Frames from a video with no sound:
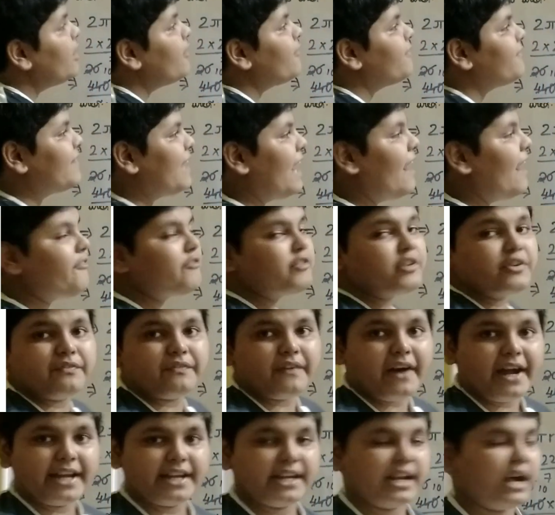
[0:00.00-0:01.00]
we have to
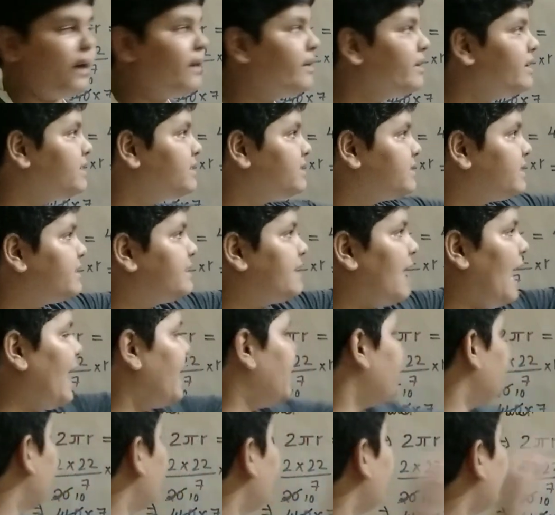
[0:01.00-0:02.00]
find out the
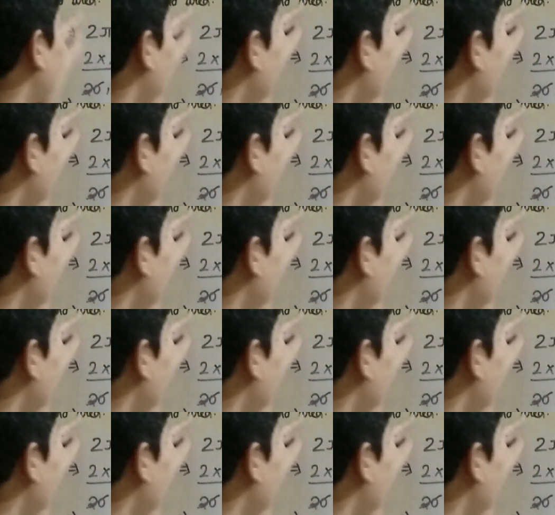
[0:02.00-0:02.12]
diameter